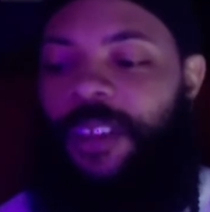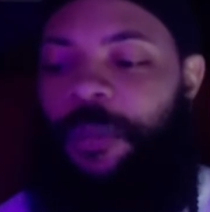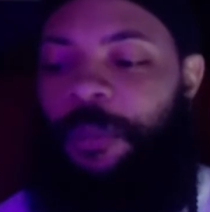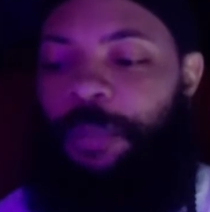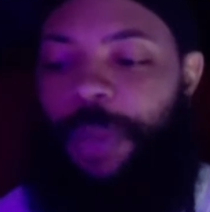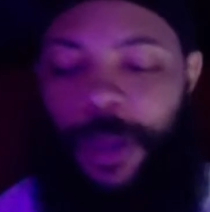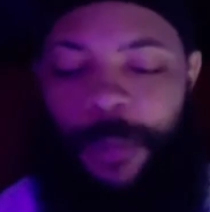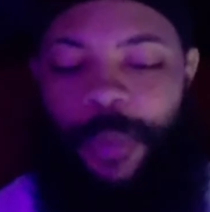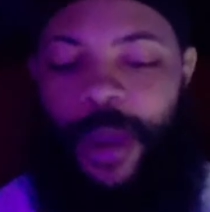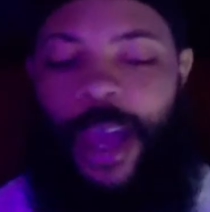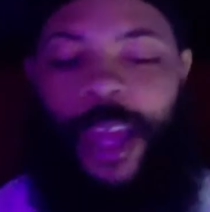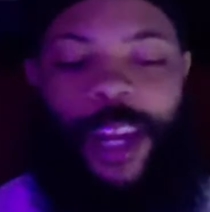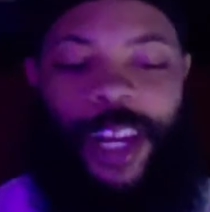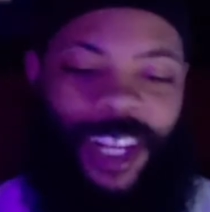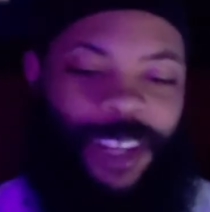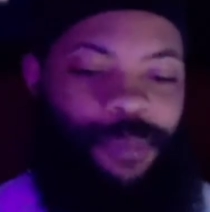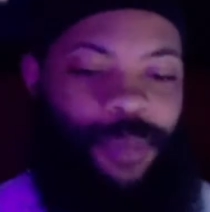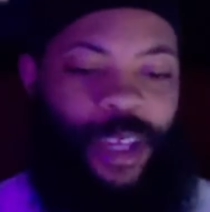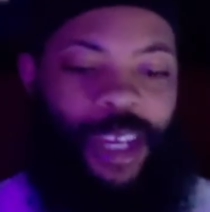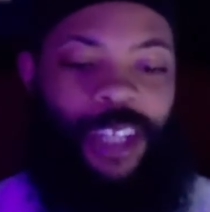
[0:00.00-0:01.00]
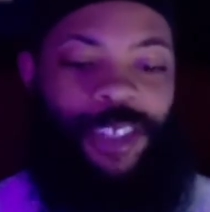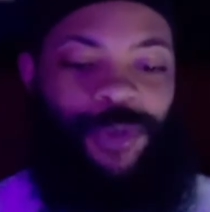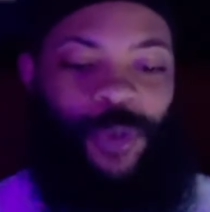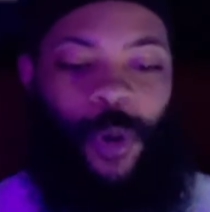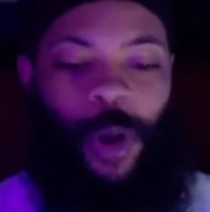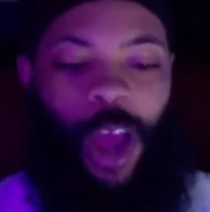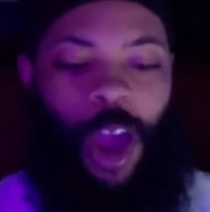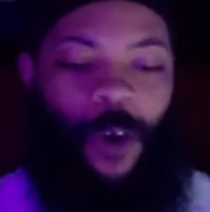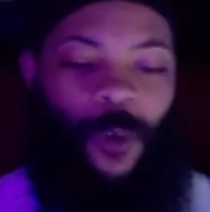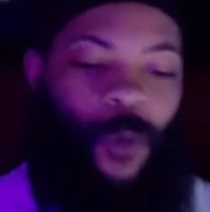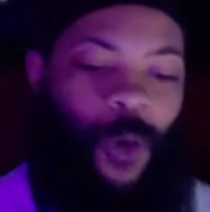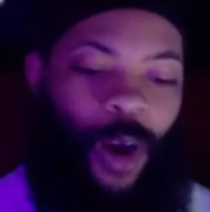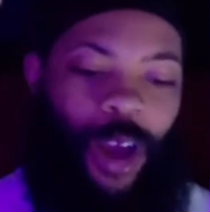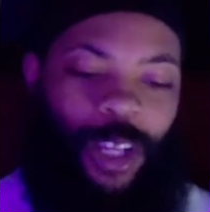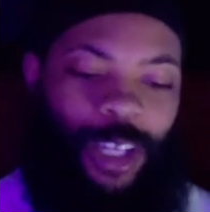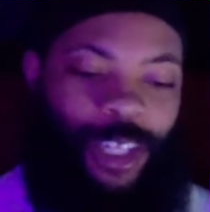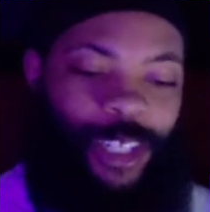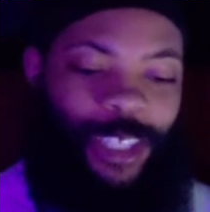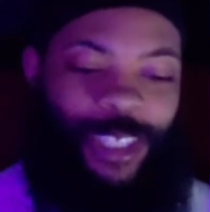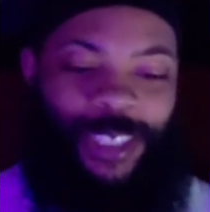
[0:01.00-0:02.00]
Be better than me is what I
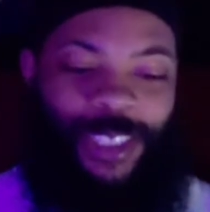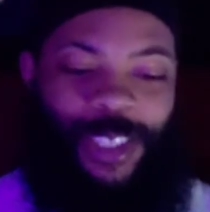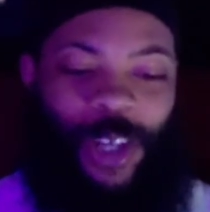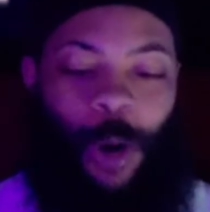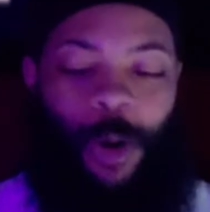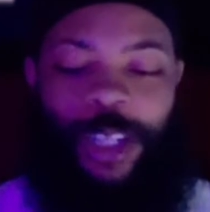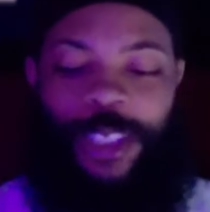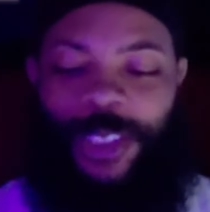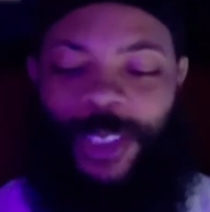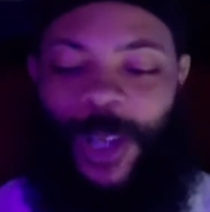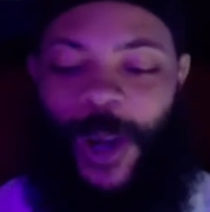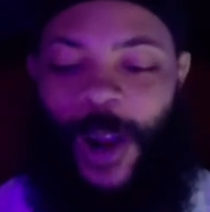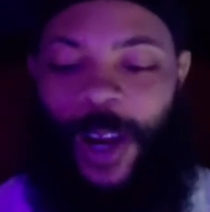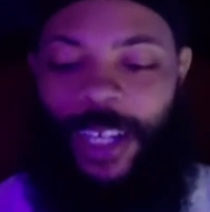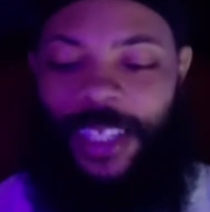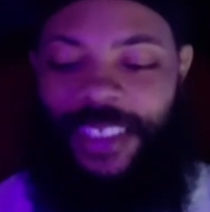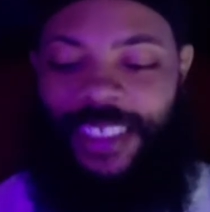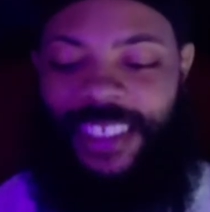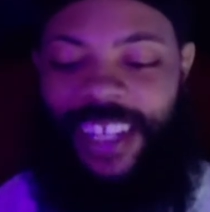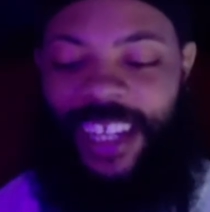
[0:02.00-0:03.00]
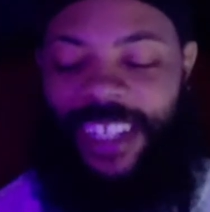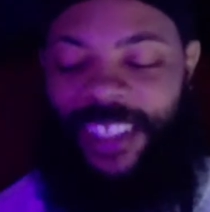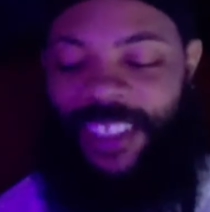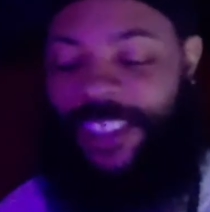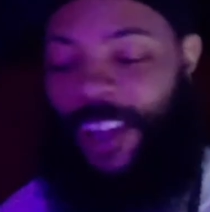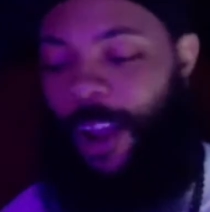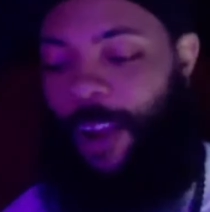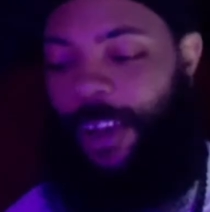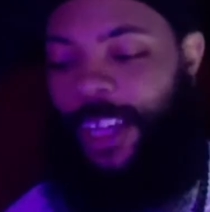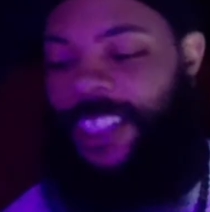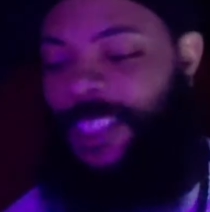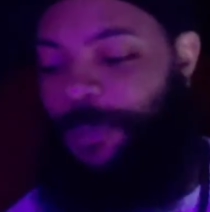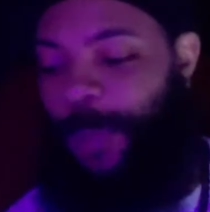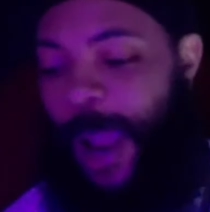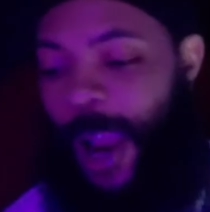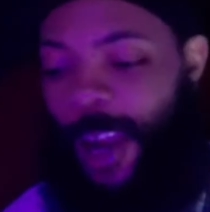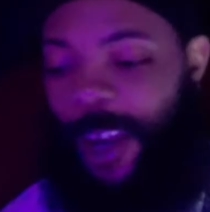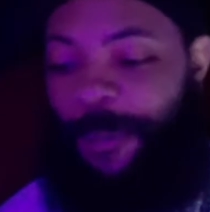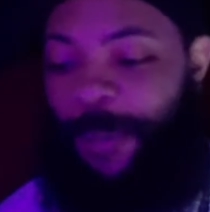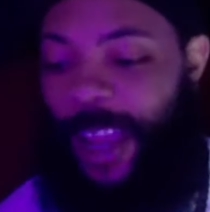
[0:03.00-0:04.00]
want. He's Tony Stark. He's like talking to
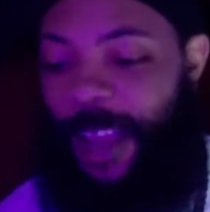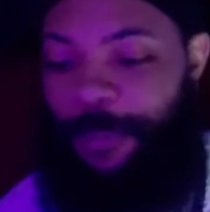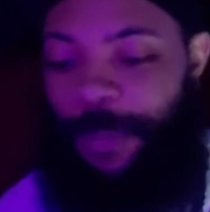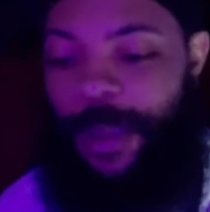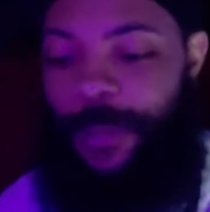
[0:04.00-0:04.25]
Spider-Man.